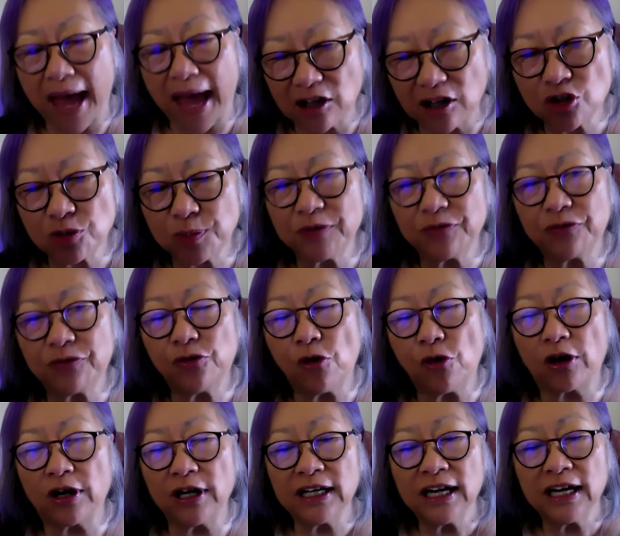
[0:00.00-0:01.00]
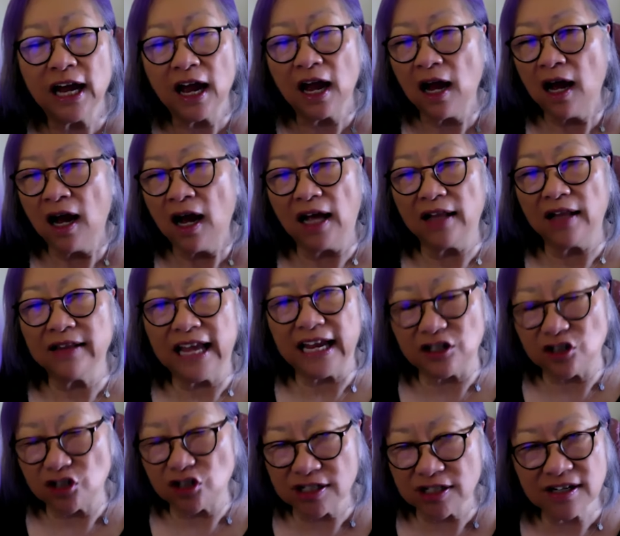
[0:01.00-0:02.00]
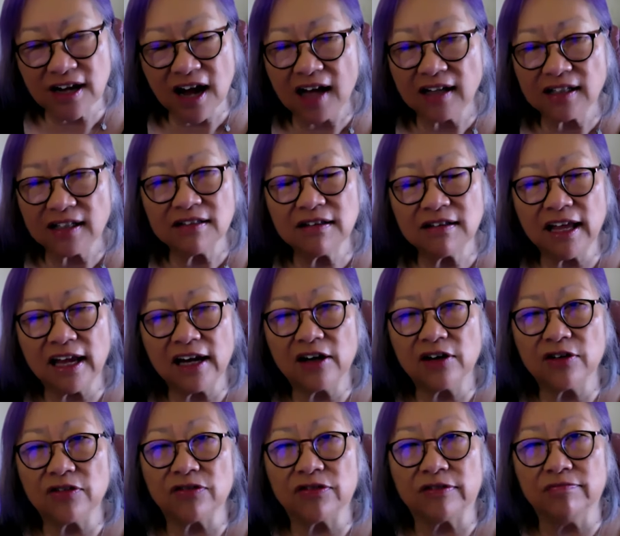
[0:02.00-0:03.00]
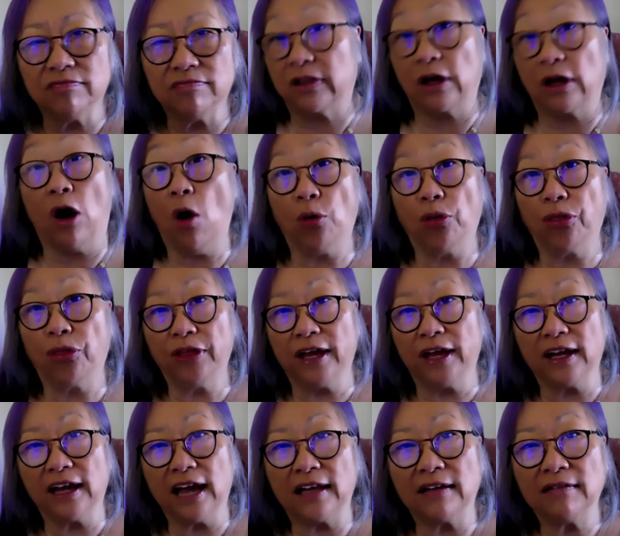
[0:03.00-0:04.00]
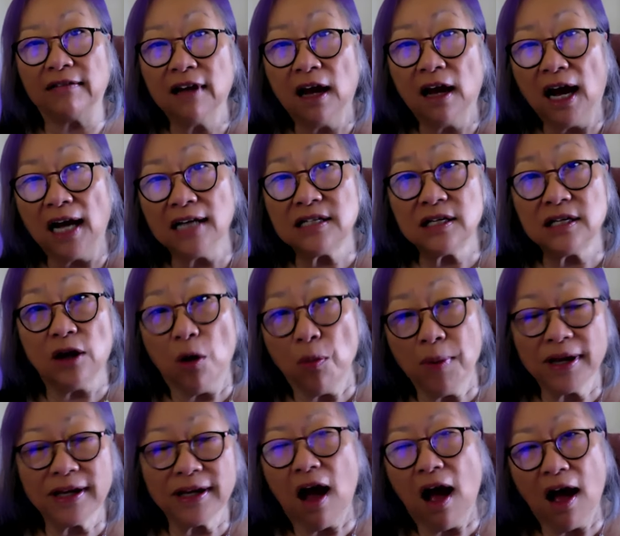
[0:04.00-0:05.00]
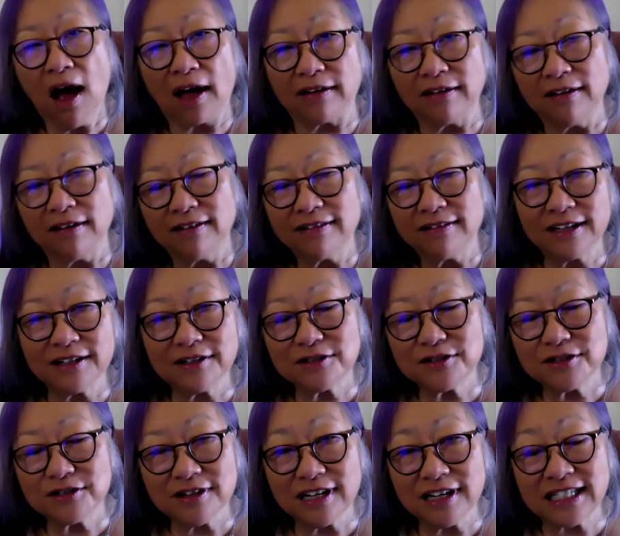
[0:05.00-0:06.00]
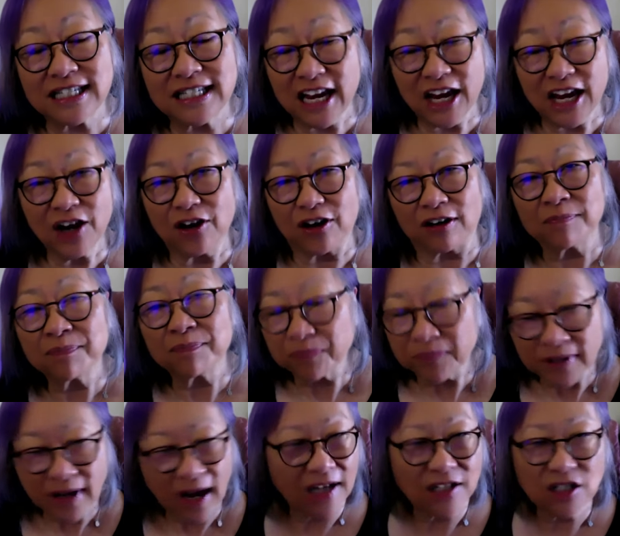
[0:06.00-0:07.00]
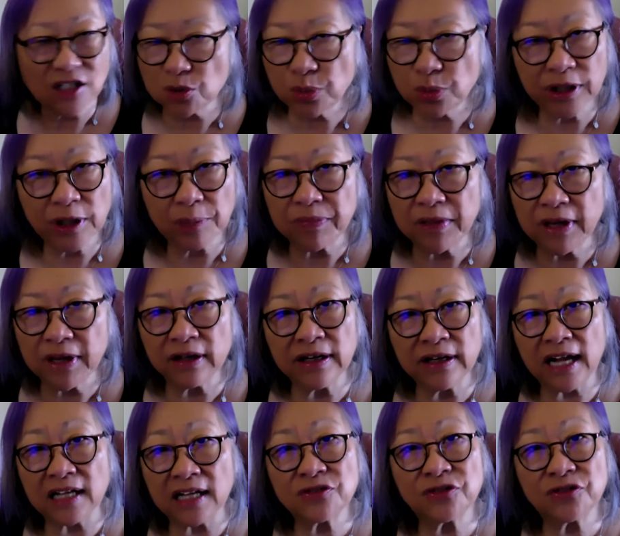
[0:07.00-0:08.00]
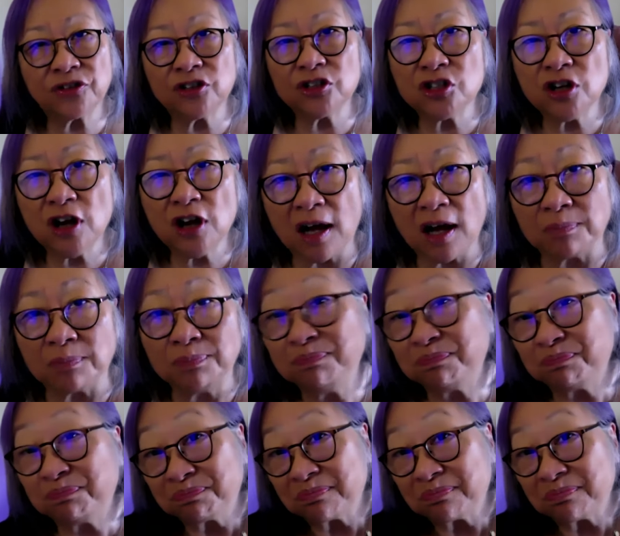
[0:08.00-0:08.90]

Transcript: management for it, and they had just gotten there, the whole thing. And I said, oh, my God, it's here. I just went up there and asked for a job,